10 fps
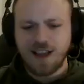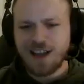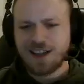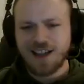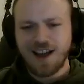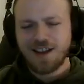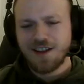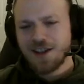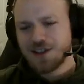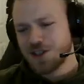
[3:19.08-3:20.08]
I like that.
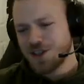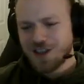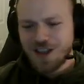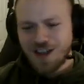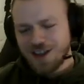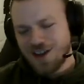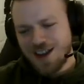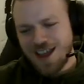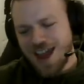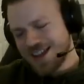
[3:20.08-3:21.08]
So you're
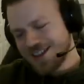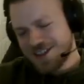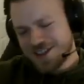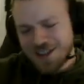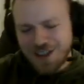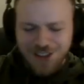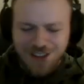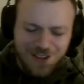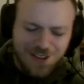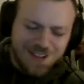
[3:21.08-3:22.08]
acting as
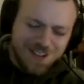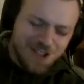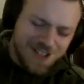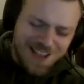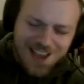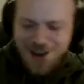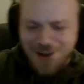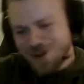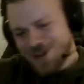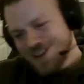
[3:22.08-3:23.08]
you're the
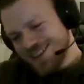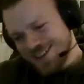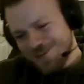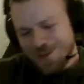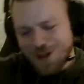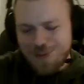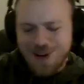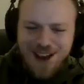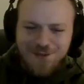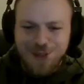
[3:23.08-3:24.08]
GM, you're a little
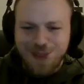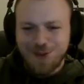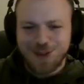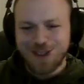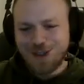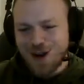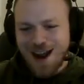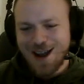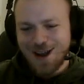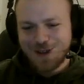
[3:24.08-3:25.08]
bit of everything with these
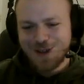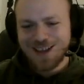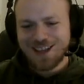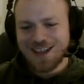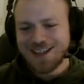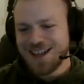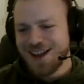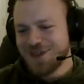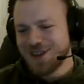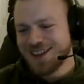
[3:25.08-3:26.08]
tryouts. You get a taste of
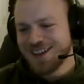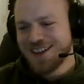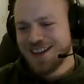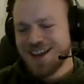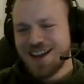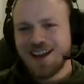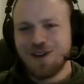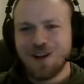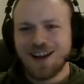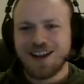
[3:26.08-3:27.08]
everything. Hey,
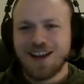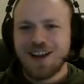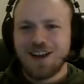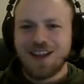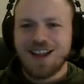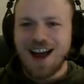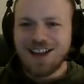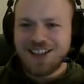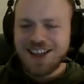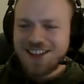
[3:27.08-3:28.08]
Rick, I
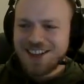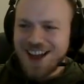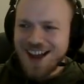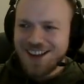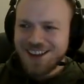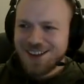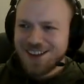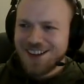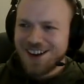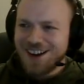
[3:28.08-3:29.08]
seen today,
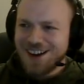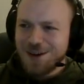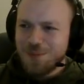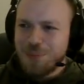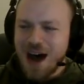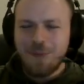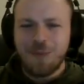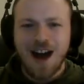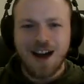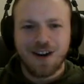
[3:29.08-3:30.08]
Bob
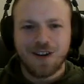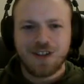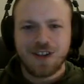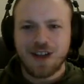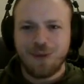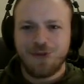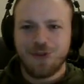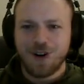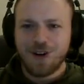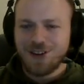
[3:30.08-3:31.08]
Myers is up
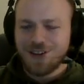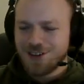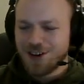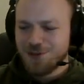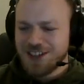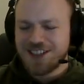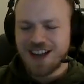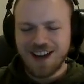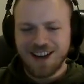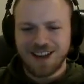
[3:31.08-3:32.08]
for a
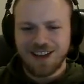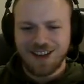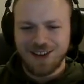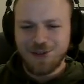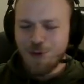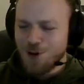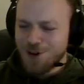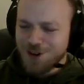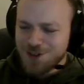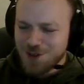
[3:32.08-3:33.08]
re-signing in the
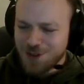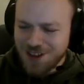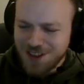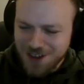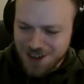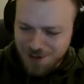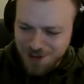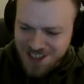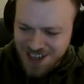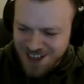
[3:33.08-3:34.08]
Warriors. Do you think he could get
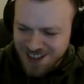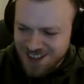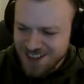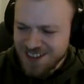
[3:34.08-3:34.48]
re-signed?